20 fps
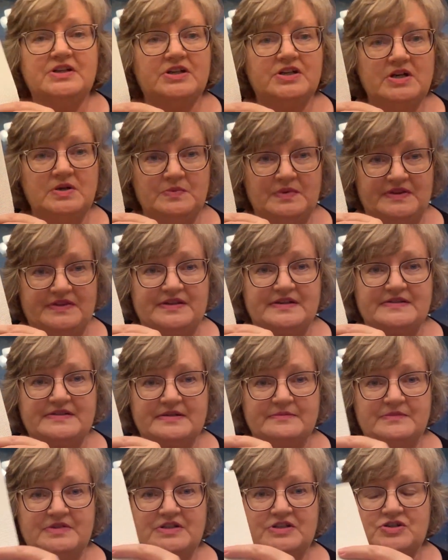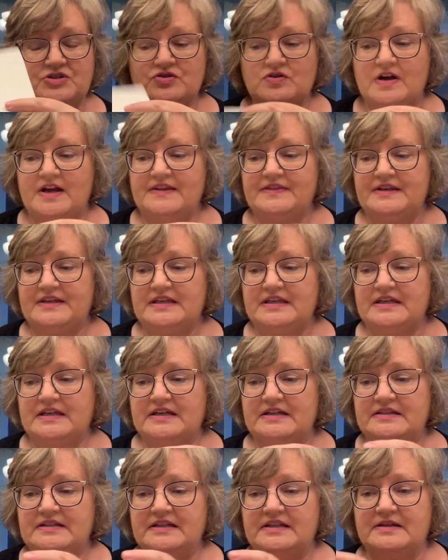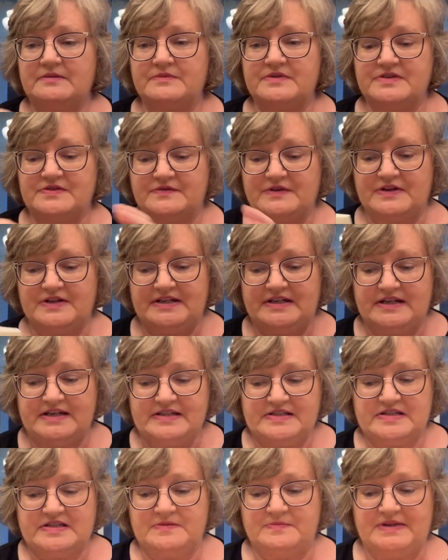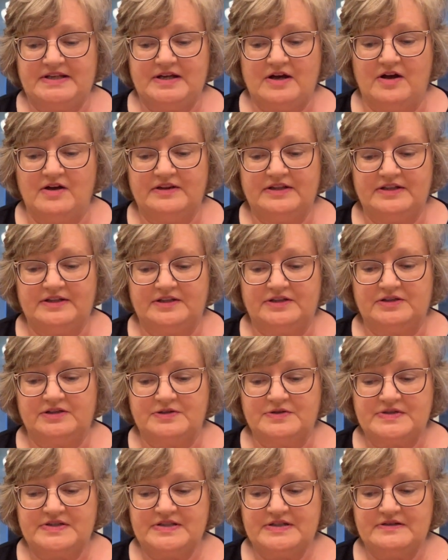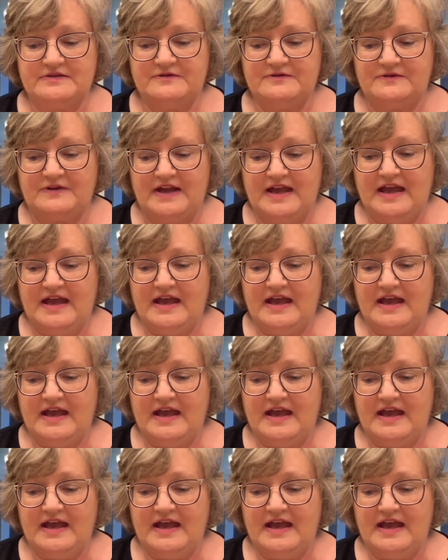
go with this. I'm gonna try the kit. It was very nice to be all inclusive.